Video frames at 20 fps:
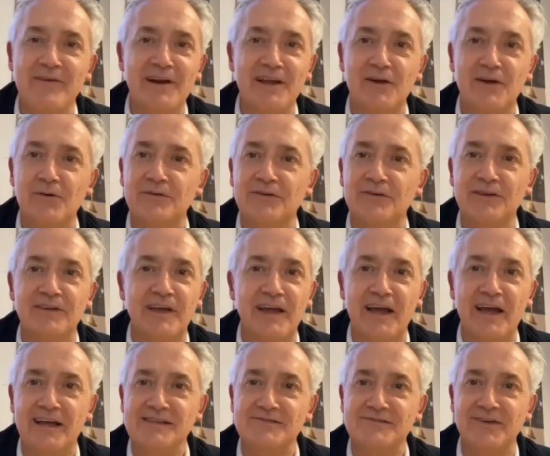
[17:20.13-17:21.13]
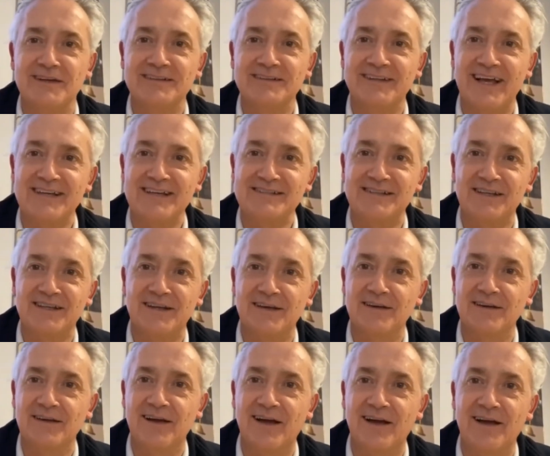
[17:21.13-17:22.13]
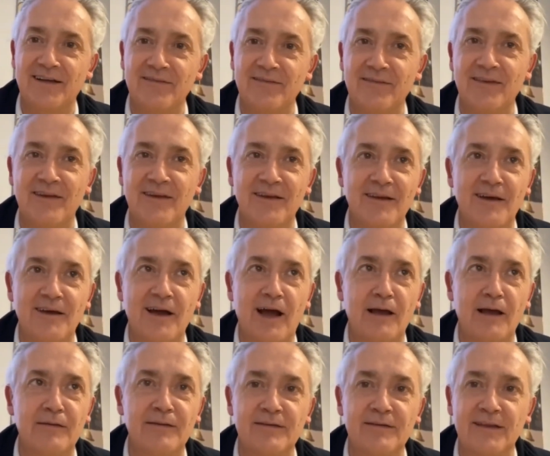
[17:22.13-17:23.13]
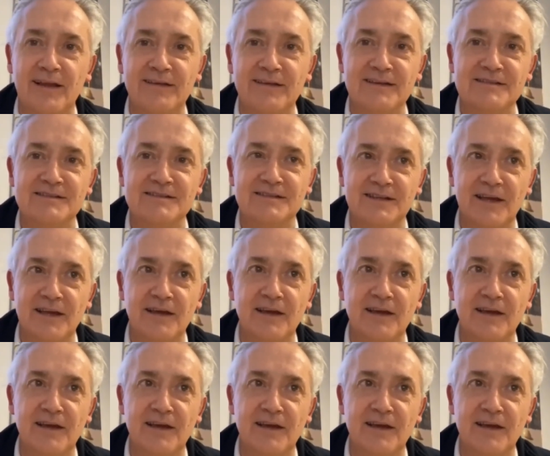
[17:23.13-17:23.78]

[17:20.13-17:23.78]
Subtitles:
good idea. It's fantastic. I think that is